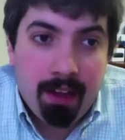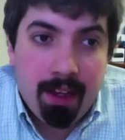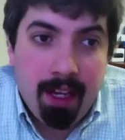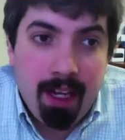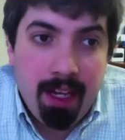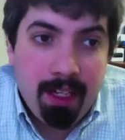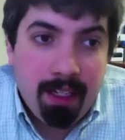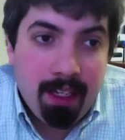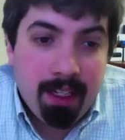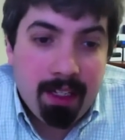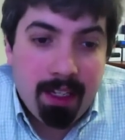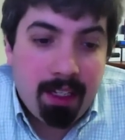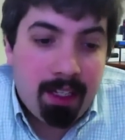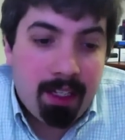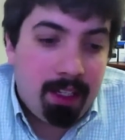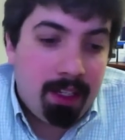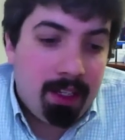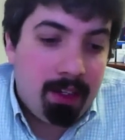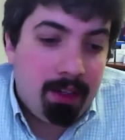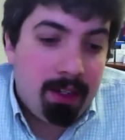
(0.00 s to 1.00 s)
The easiest thing to
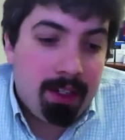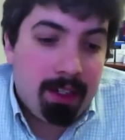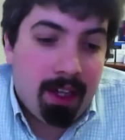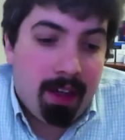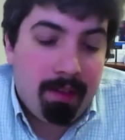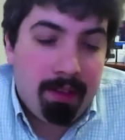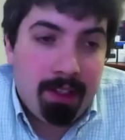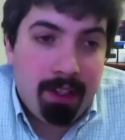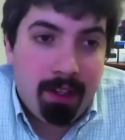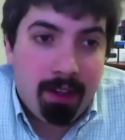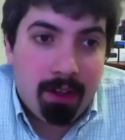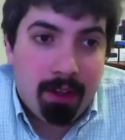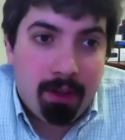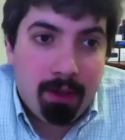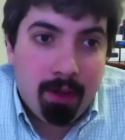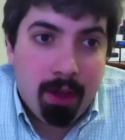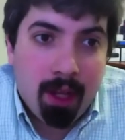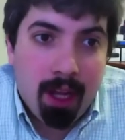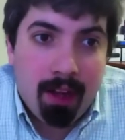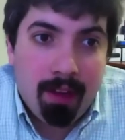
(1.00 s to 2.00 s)
do is obviously go to
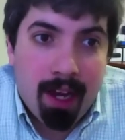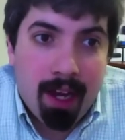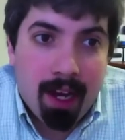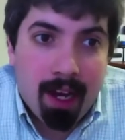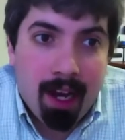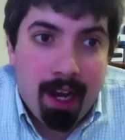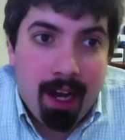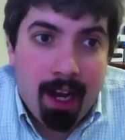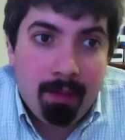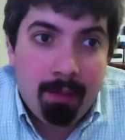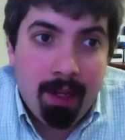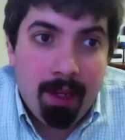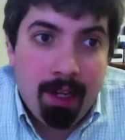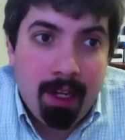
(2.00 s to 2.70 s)
shulcloud.com,